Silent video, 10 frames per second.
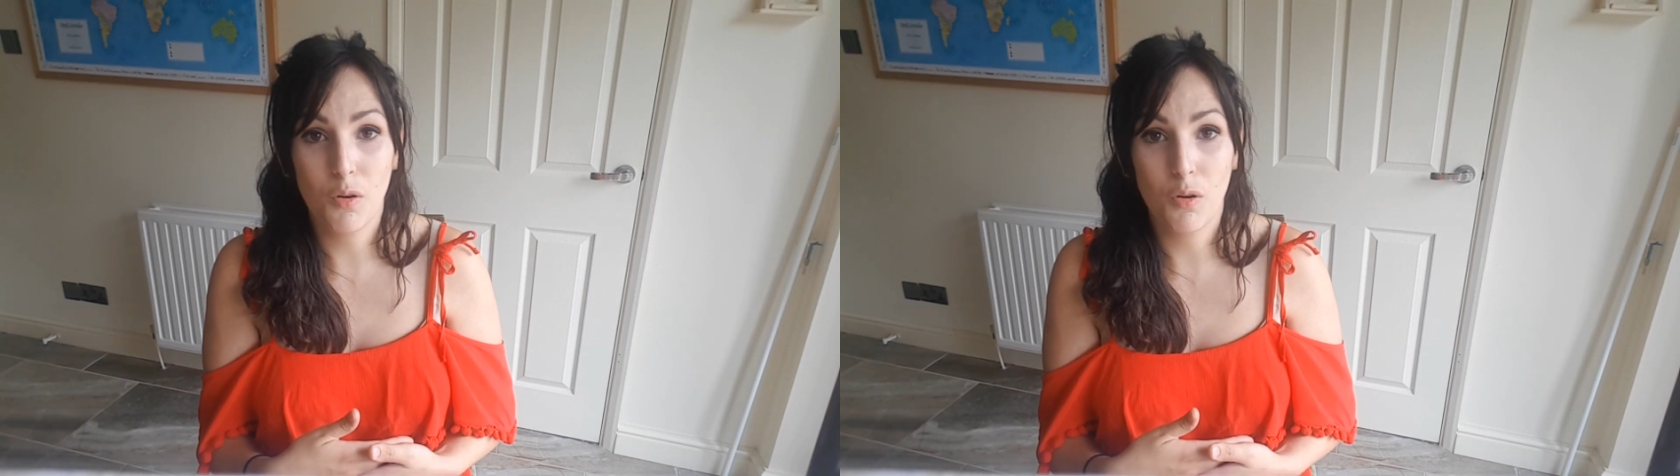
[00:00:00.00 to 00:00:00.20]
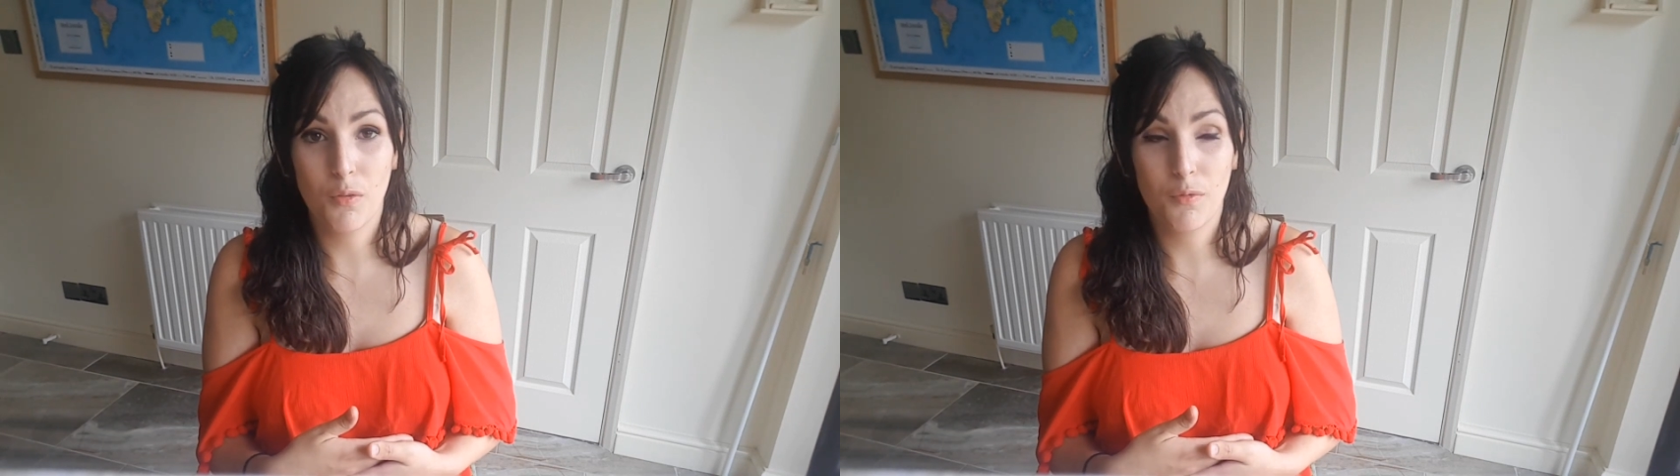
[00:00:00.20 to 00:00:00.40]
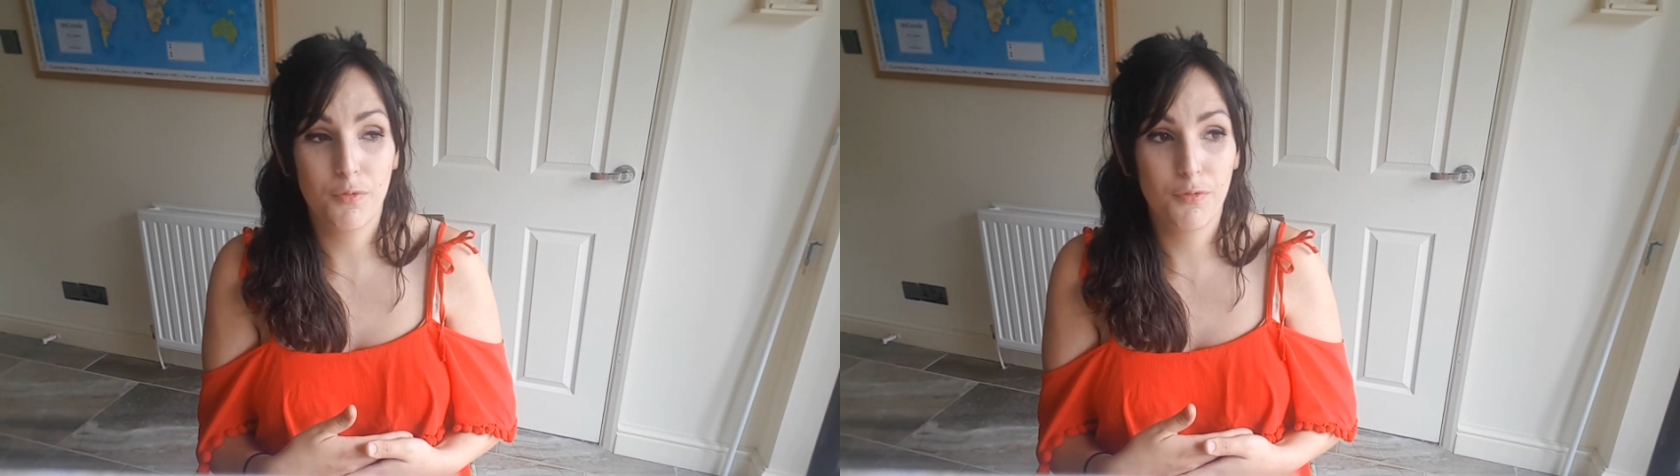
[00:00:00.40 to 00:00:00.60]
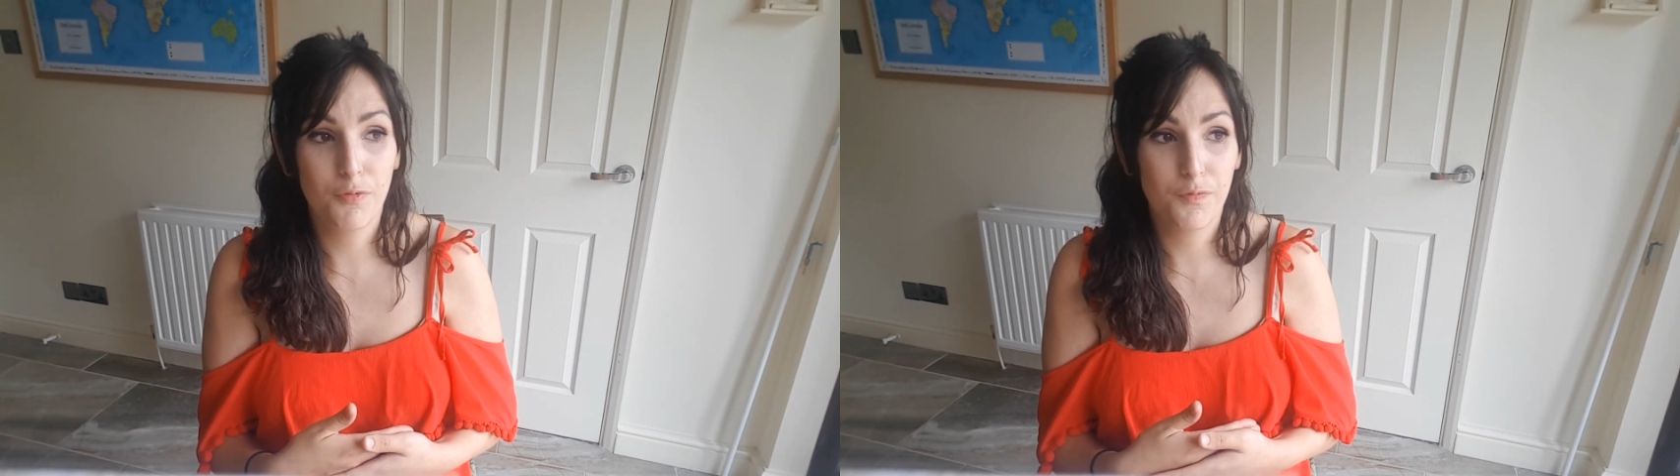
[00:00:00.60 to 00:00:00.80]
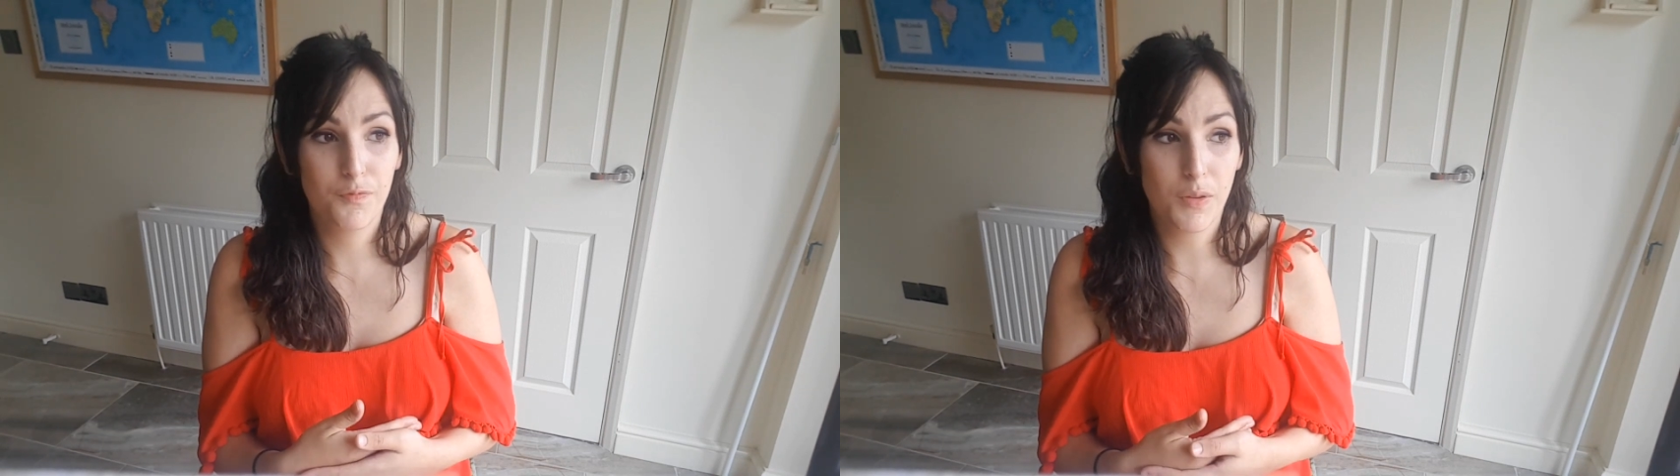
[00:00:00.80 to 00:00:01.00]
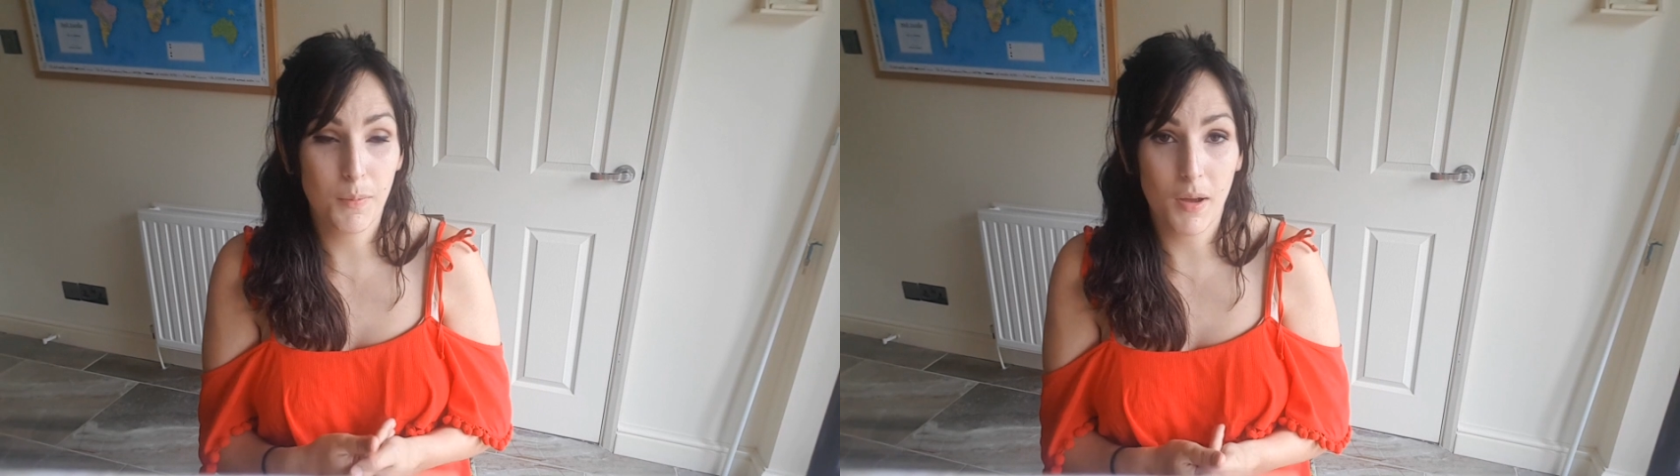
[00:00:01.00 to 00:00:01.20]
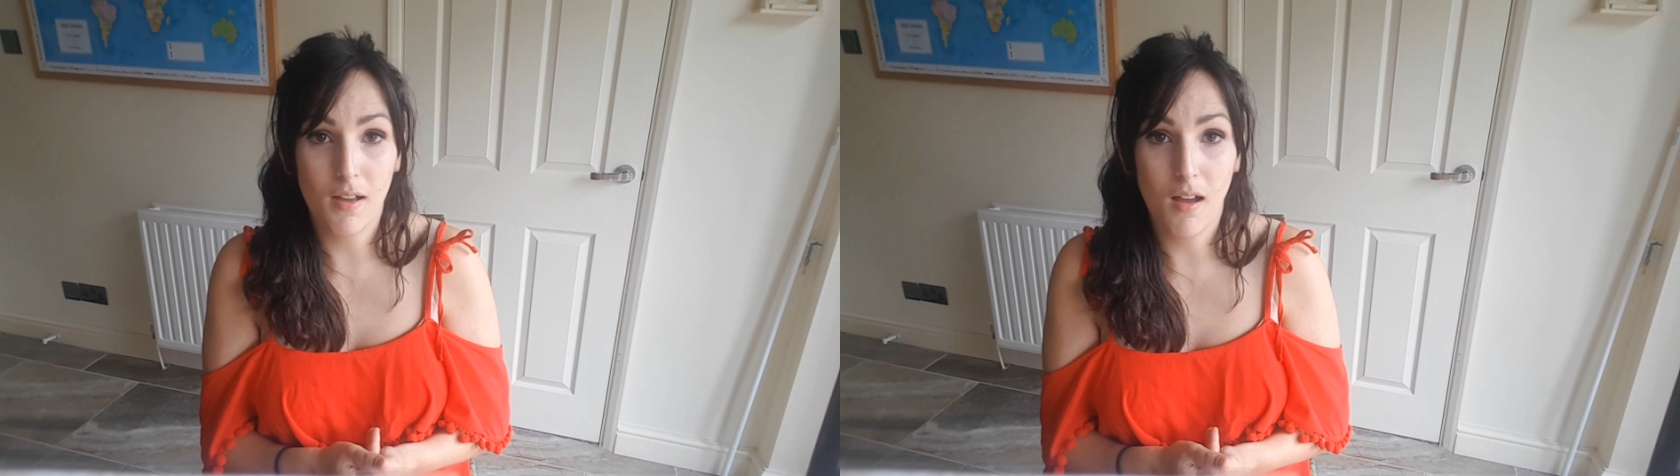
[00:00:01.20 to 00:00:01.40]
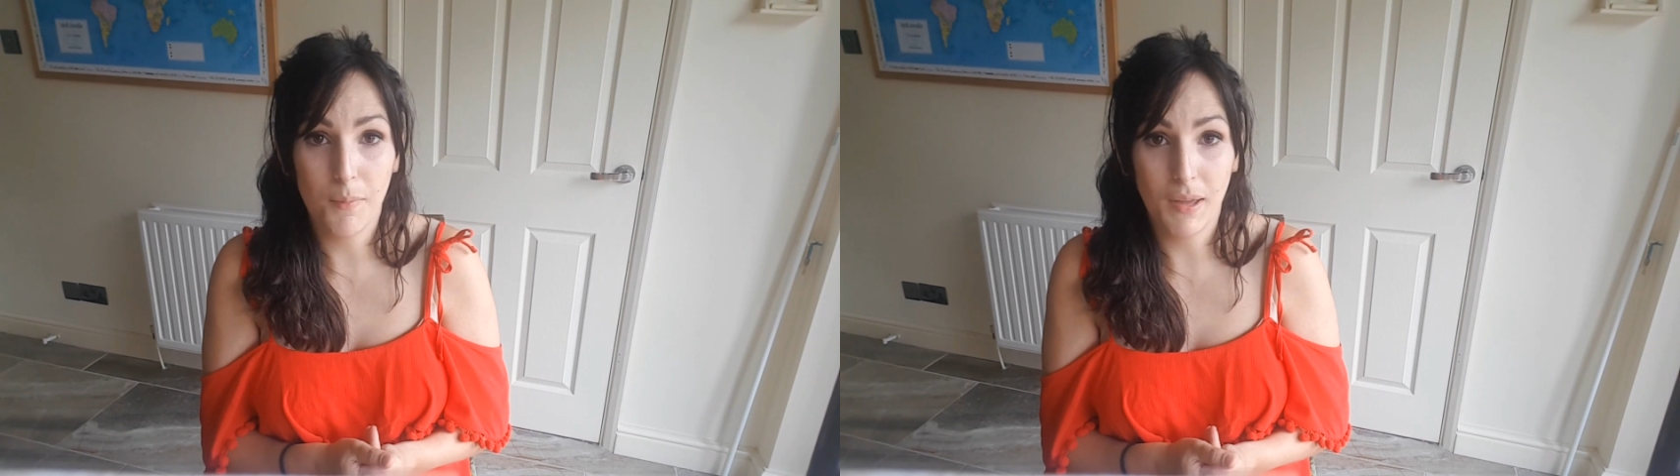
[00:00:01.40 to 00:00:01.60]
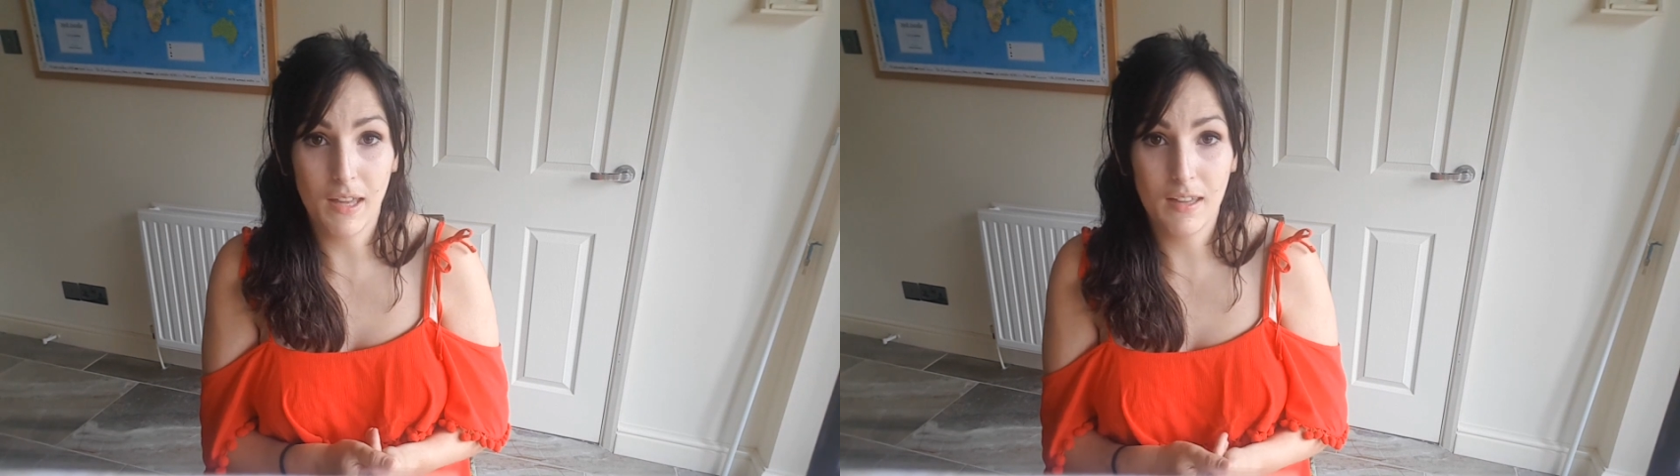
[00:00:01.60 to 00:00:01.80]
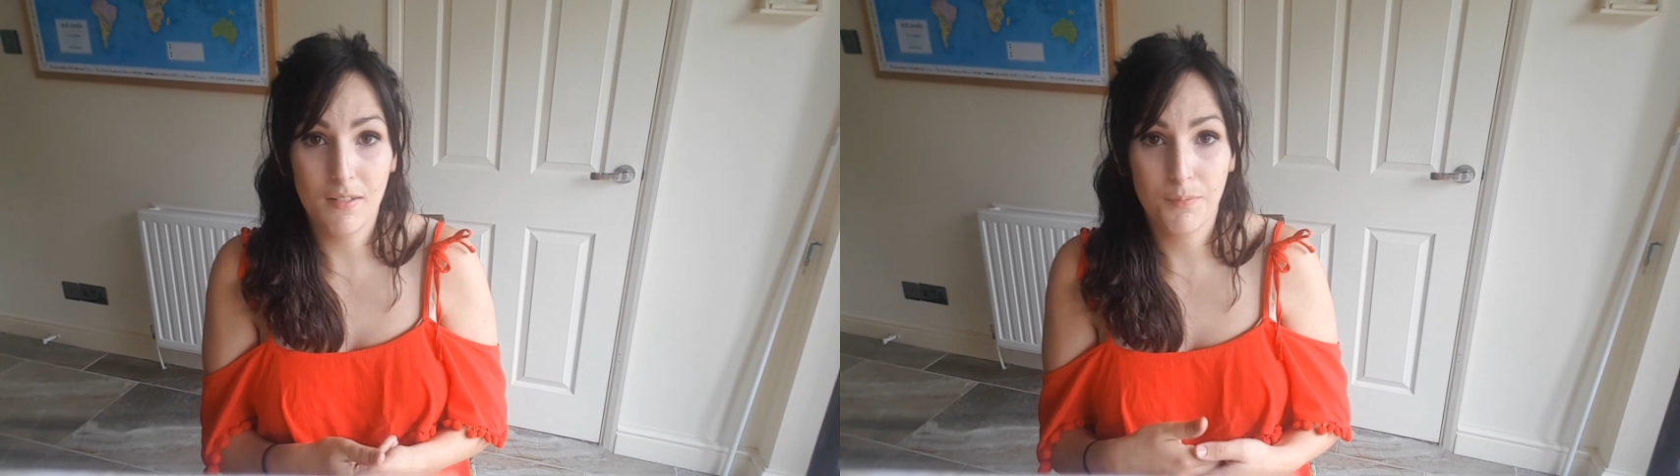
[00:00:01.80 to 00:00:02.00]
of the
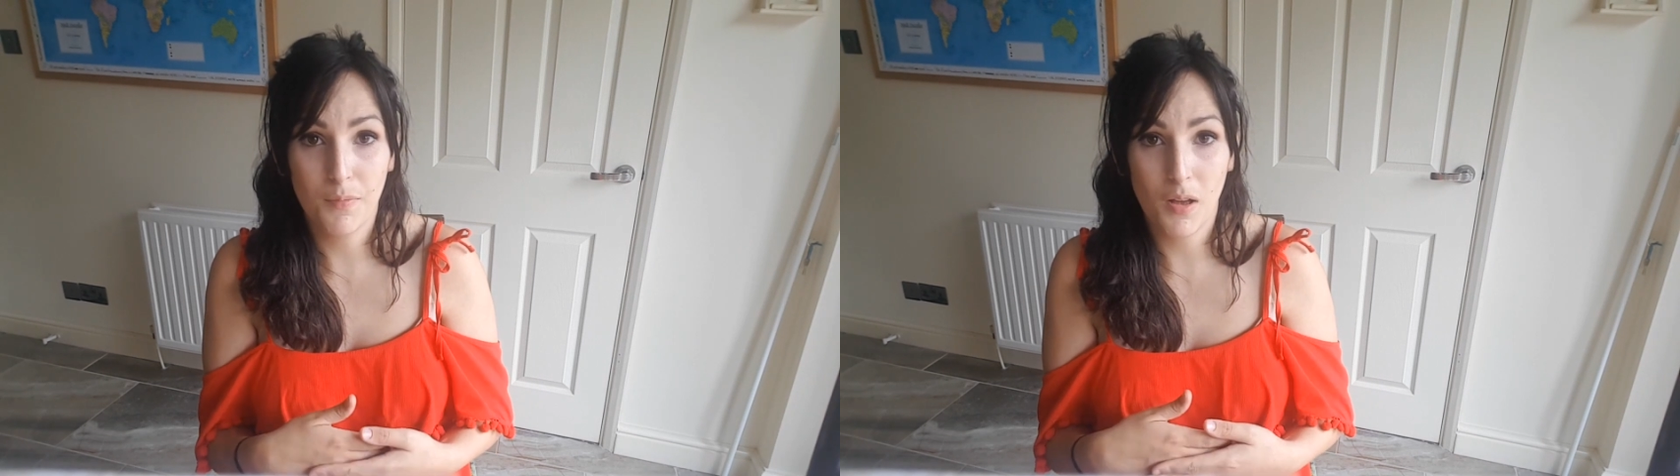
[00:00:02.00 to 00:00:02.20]
MyHummy,